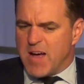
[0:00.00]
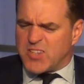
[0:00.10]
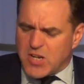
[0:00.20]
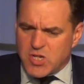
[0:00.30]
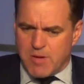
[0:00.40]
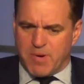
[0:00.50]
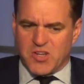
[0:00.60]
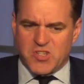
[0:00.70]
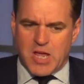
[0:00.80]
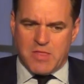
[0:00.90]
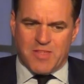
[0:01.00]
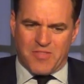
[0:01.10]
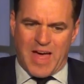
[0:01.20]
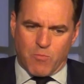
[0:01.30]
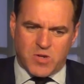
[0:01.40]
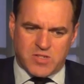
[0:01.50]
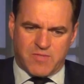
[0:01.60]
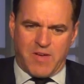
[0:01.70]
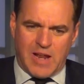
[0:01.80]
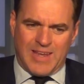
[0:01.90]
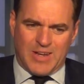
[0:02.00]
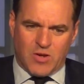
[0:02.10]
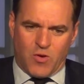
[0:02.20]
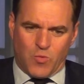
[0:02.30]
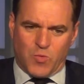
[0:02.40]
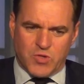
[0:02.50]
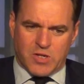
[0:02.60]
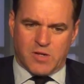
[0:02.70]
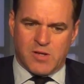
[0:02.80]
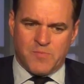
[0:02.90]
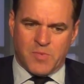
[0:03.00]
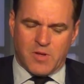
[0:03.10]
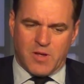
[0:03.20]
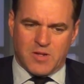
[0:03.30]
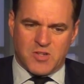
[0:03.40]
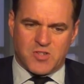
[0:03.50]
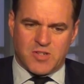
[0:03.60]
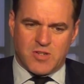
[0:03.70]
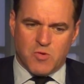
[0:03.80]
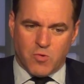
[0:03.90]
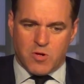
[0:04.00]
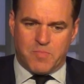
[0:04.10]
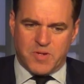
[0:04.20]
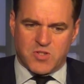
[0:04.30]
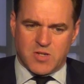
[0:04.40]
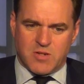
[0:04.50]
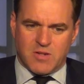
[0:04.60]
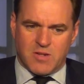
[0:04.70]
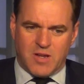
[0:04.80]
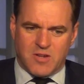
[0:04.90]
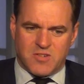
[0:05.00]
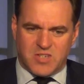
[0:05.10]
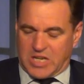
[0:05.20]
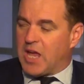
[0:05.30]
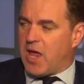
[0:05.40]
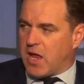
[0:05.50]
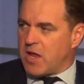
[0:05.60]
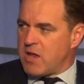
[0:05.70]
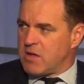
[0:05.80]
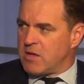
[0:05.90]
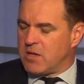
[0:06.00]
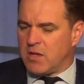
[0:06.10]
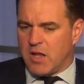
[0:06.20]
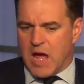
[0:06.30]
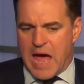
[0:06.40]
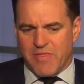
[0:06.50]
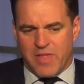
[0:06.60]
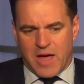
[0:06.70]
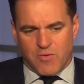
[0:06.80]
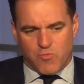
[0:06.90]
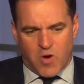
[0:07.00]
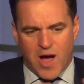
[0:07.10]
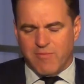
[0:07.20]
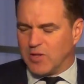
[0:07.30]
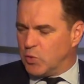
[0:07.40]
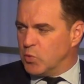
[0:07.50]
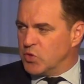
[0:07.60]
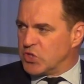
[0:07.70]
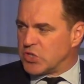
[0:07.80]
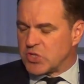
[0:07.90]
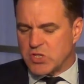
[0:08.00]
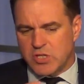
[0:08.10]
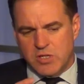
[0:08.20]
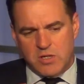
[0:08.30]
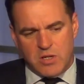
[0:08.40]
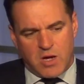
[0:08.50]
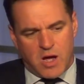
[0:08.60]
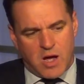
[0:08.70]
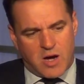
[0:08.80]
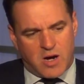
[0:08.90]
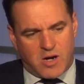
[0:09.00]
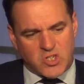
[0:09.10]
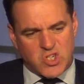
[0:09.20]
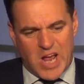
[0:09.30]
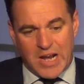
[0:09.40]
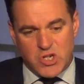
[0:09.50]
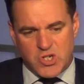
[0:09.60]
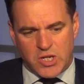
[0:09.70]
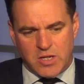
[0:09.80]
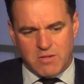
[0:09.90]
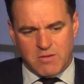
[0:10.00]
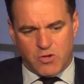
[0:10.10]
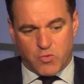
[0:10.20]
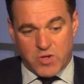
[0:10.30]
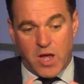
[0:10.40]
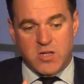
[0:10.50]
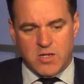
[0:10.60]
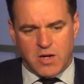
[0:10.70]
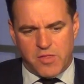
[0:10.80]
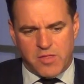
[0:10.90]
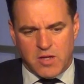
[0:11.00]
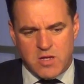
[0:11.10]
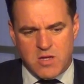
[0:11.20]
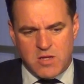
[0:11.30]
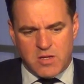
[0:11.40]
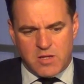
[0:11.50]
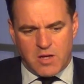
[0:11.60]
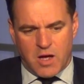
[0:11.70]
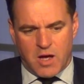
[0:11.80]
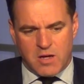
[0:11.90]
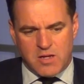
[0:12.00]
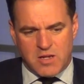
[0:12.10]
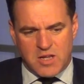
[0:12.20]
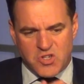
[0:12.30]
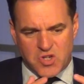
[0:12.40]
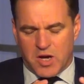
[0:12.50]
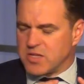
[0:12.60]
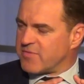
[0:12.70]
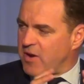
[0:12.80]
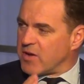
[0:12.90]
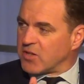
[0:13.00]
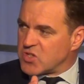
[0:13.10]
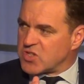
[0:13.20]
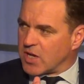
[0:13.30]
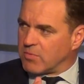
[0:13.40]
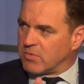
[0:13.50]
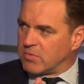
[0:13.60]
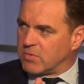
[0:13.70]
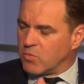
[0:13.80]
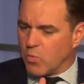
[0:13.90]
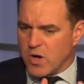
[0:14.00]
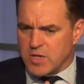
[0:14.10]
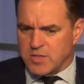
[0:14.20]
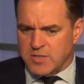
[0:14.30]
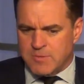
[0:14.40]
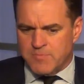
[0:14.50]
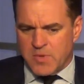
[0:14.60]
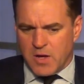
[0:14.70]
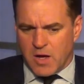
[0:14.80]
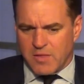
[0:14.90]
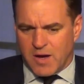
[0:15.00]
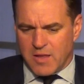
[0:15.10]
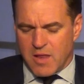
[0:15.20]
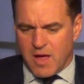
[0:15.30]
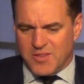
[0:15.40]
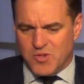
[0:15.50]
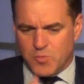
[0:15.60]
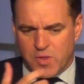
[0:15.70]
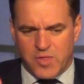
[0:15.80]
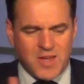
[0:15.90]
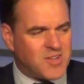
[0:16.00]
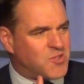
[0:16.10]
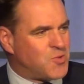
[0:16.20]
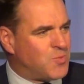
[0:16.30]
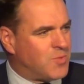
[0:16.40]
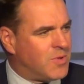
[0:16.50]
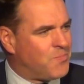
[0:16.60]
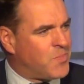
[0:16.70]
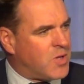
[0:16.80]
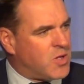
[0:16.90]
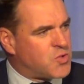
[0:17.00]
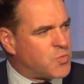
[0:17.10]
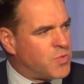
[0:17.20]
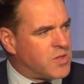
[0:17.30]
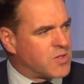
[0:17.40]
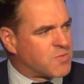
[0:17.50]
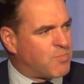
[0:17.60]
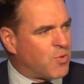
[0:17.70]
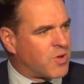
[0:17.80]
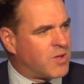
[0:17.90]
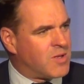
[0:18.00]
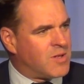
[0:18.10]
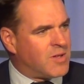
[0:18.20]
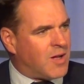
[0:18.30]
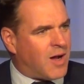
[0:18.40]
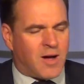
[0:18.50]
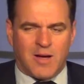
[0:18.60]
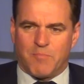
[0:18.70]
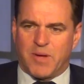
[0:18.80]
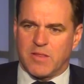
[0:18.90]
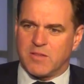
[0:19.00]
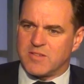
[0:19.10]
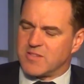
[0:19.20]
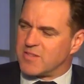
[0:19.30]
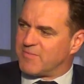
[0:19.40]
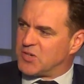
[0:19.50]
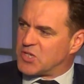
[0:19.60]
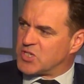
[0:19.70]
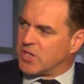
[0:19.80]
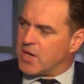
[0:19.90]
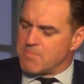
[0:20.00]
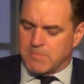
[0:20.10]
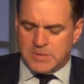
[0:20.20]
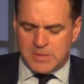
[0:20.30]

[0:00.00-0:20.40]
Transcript: essentially by saying that that Westphalian order, at least in Europe, is in, in decay and that rival orders uh, are challenging it, creating, I think, uh, in his eyes, a very unstable world. Uh, and, and you would think as you, as you read this book, ah, I bet this is the first time